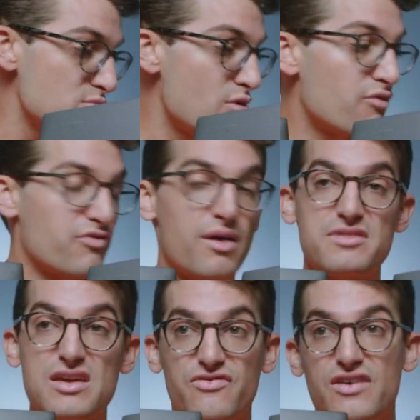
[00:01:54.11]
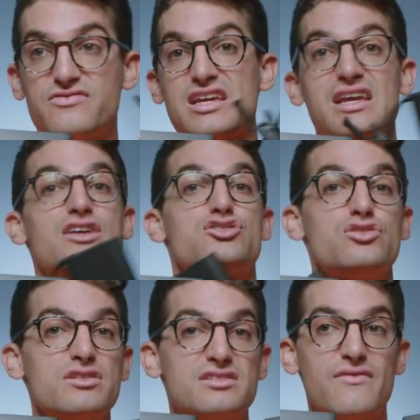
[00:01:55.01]
you move from the 15
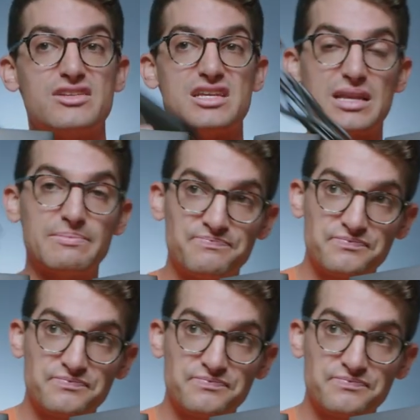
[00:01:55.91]
to the 17,